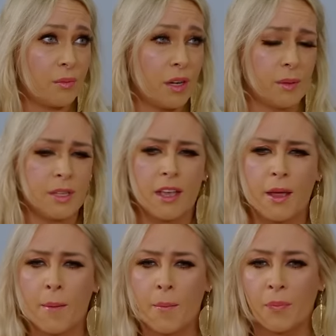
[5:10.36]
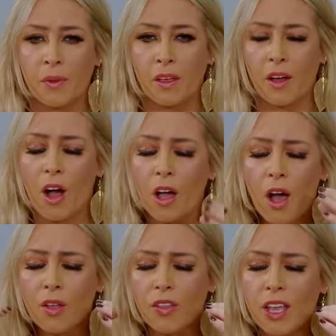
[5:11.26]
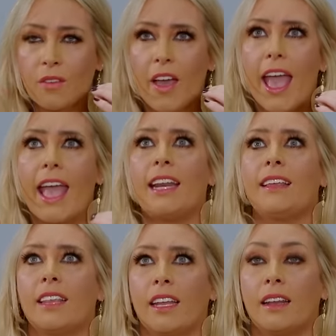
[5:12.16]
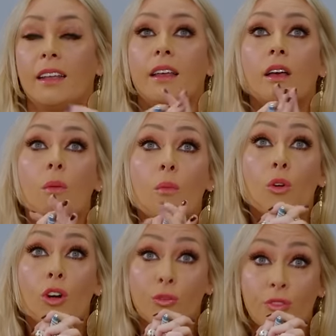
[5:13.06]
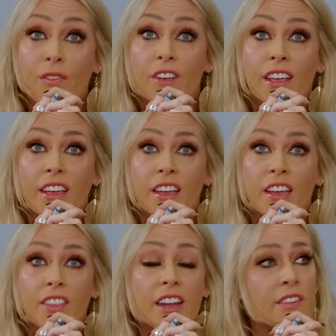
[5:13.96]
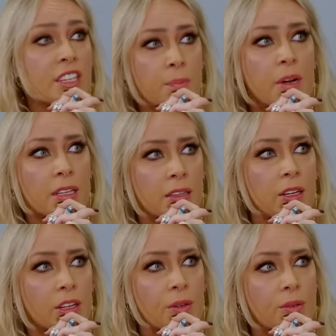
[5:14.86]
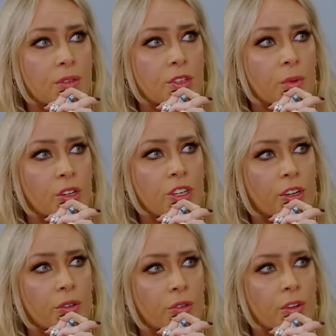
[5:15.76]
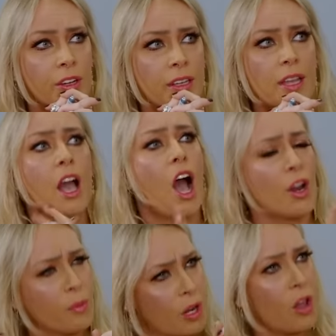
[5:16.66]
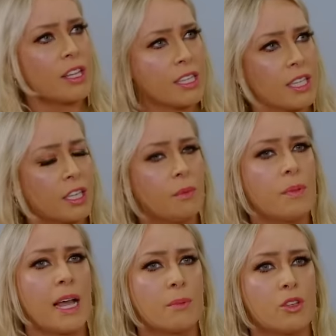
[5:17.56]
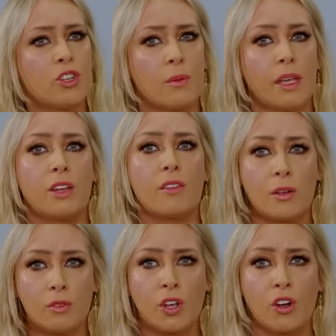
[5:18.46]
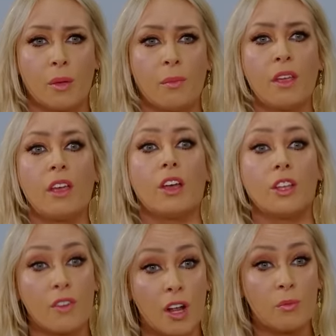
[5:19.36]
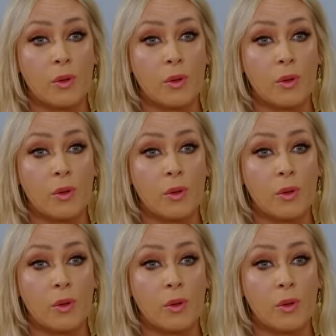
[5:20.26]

William's. I can't think of anything more horrific than having to break that news to my child, right? Mm. And I would like to think you'd be able to do it in your own time, at your own